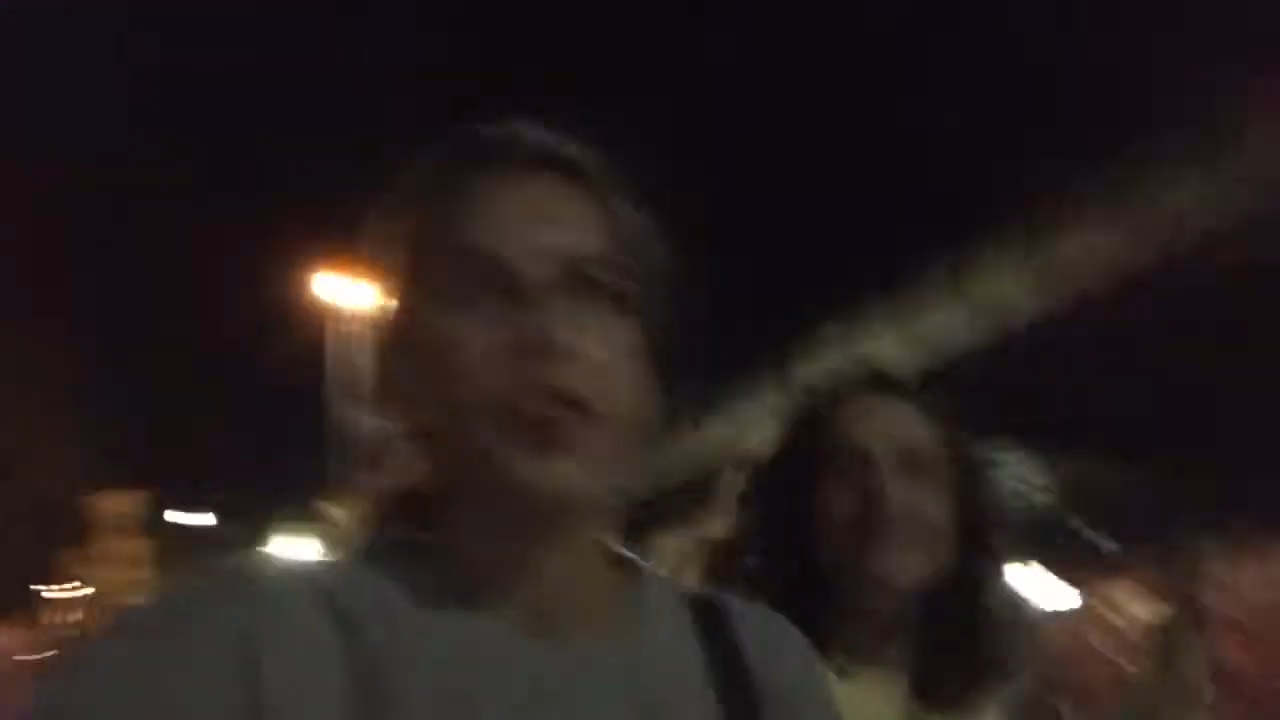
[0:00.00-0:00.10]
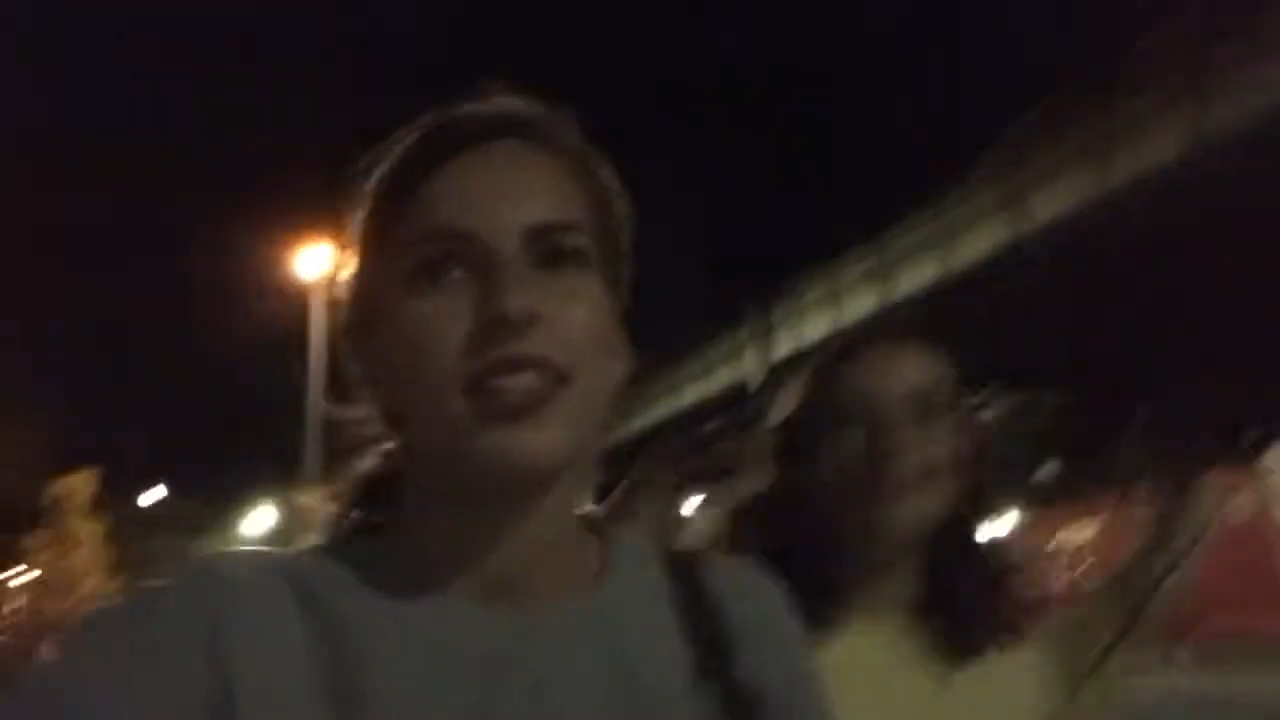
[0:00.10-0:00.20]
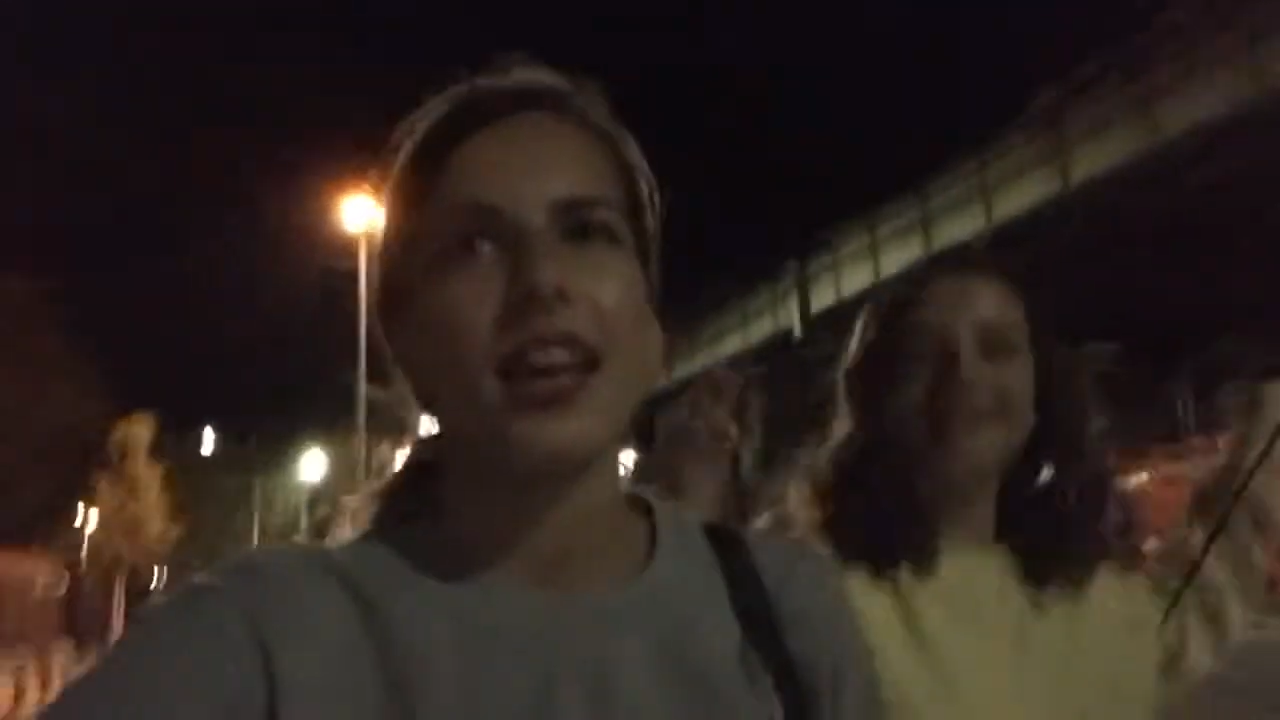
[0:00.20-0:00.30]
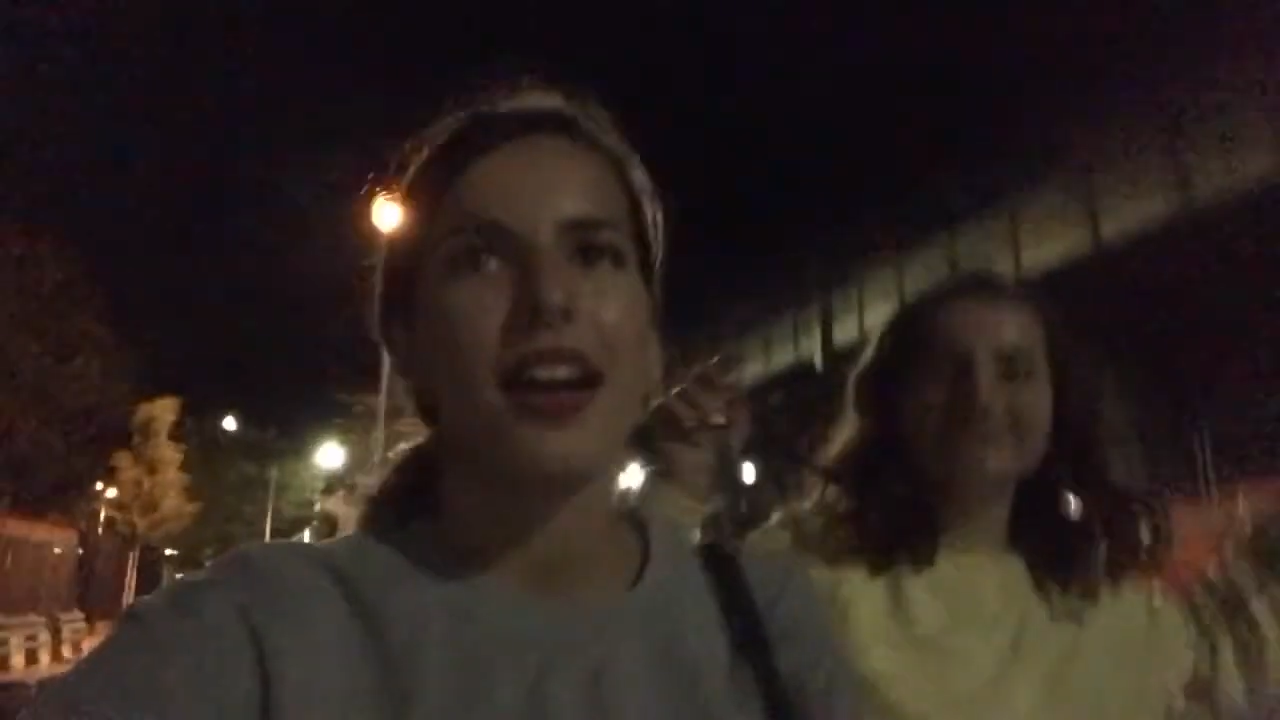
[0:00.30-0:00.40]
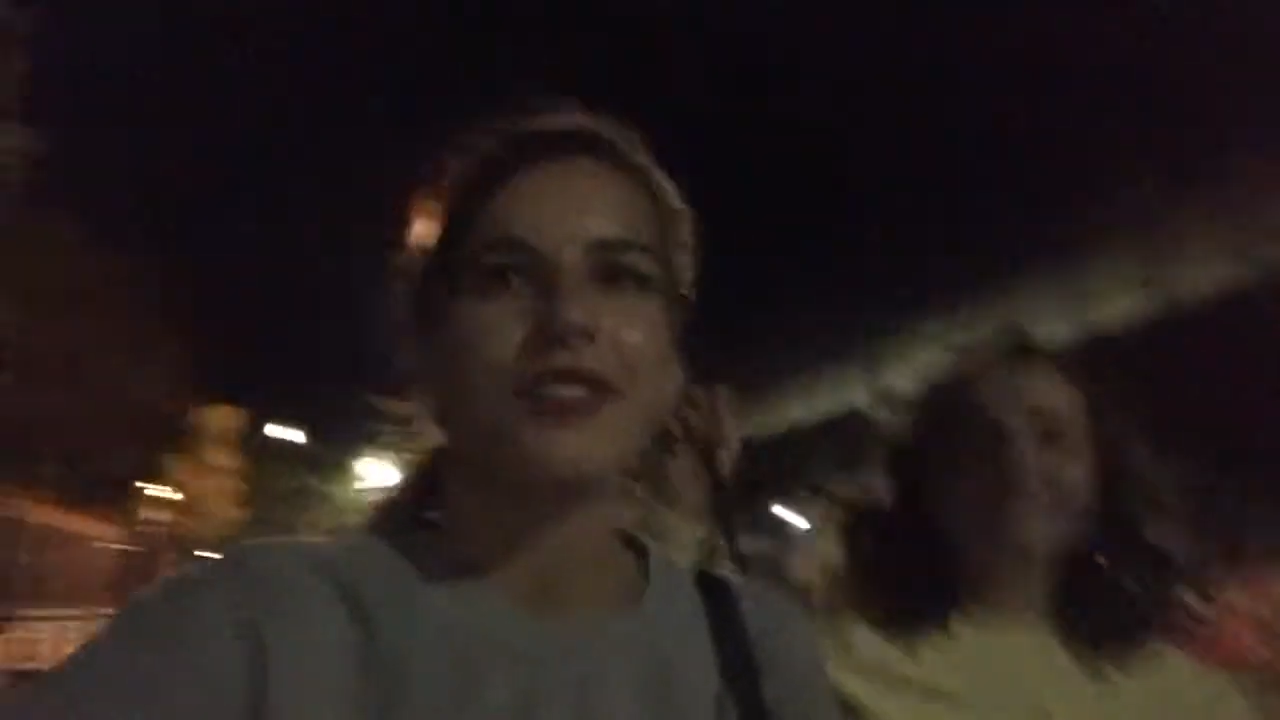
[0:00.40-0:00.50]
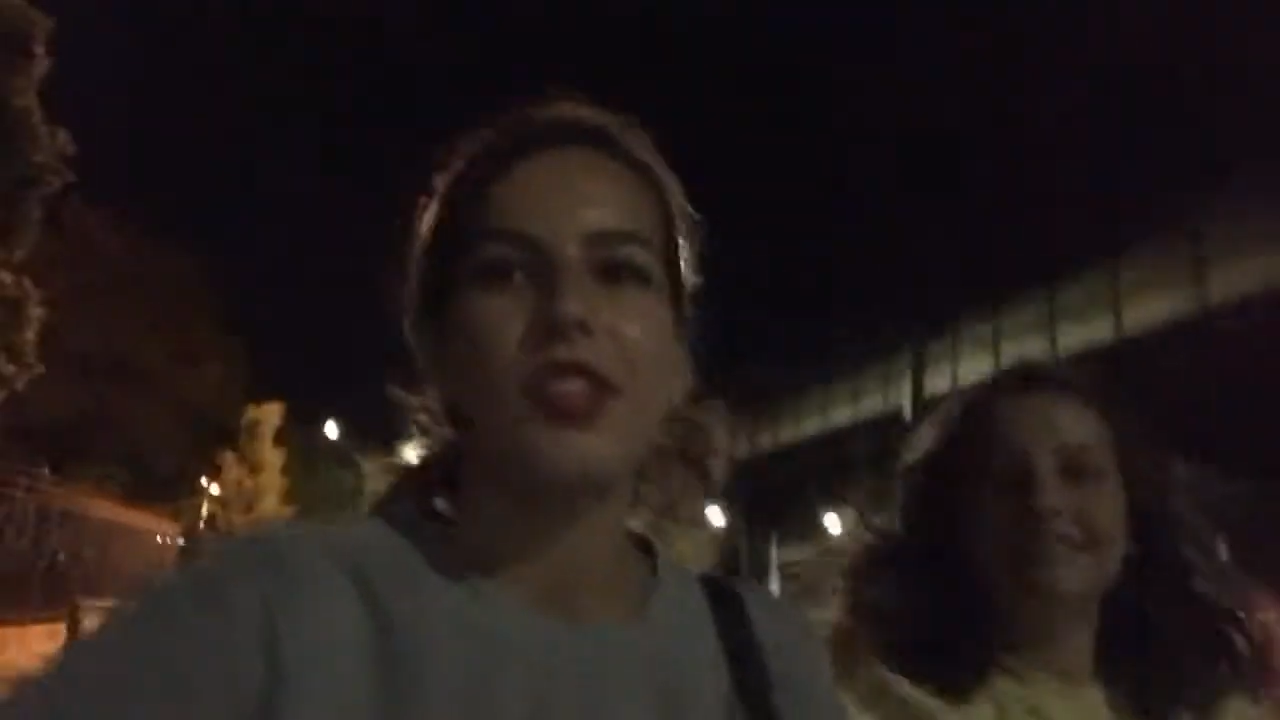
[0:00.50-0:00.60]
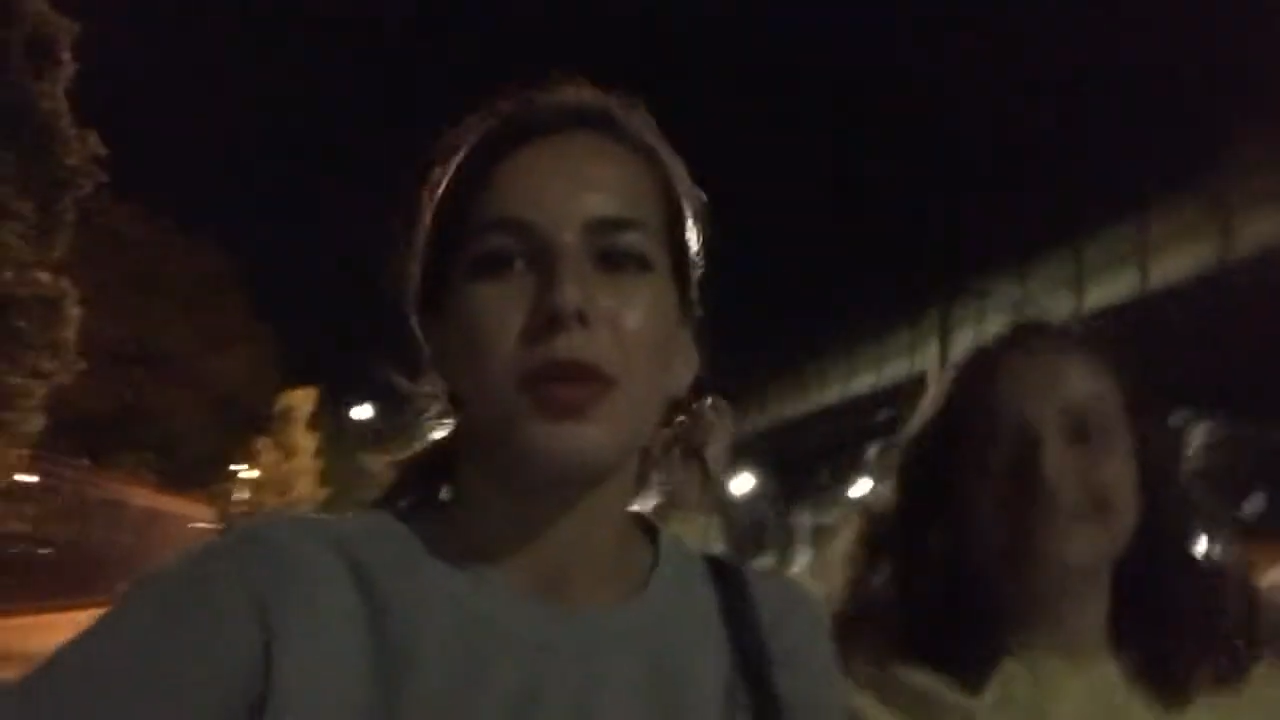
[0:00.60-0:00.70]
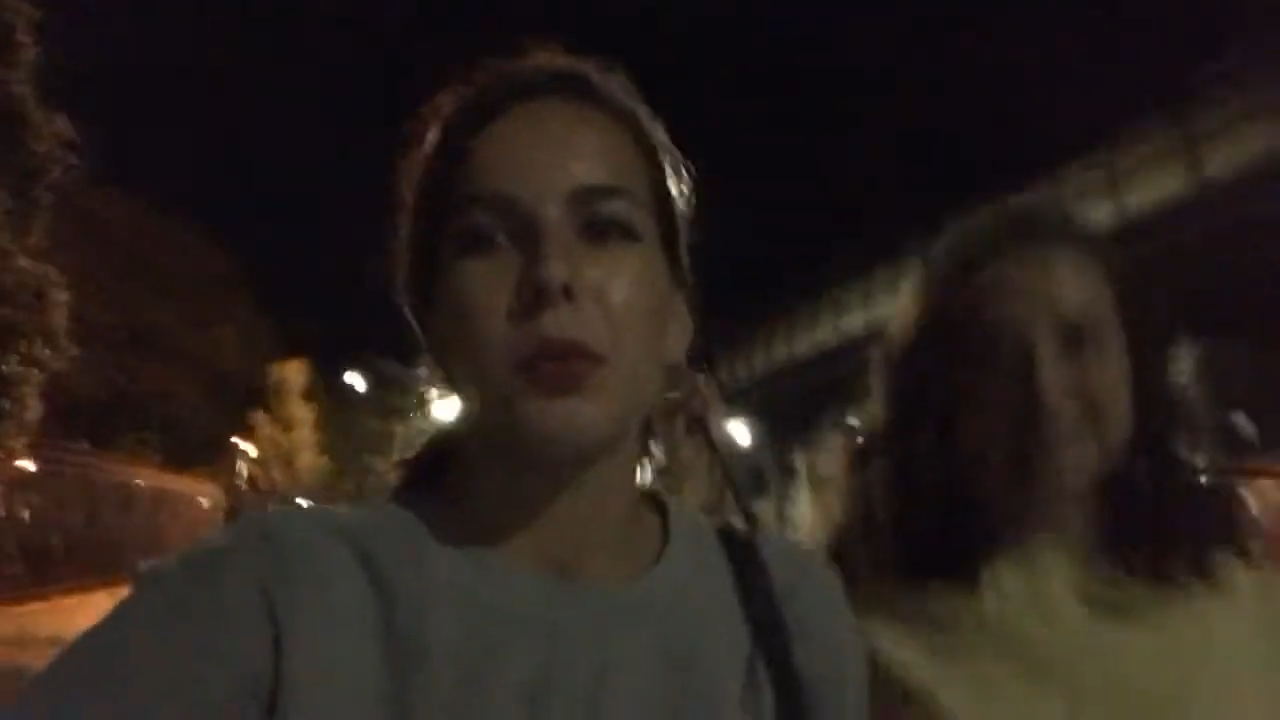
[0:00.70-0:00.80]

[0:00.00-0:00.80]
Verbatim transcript: It's after